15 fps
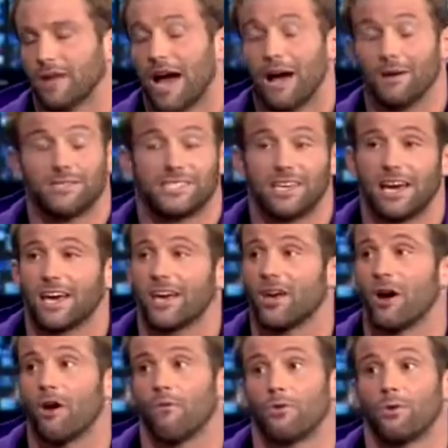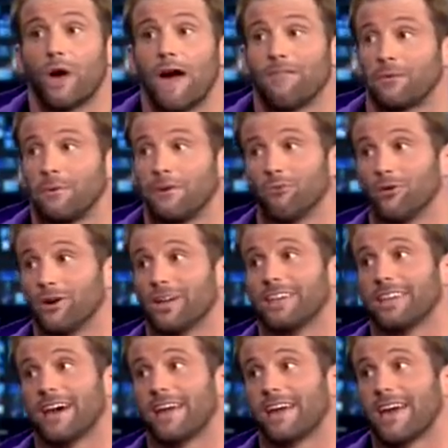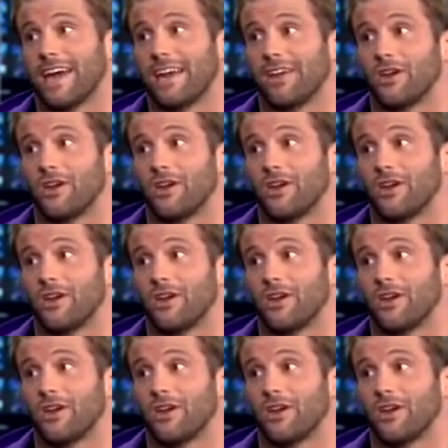I'd say, you have to be really dedicated,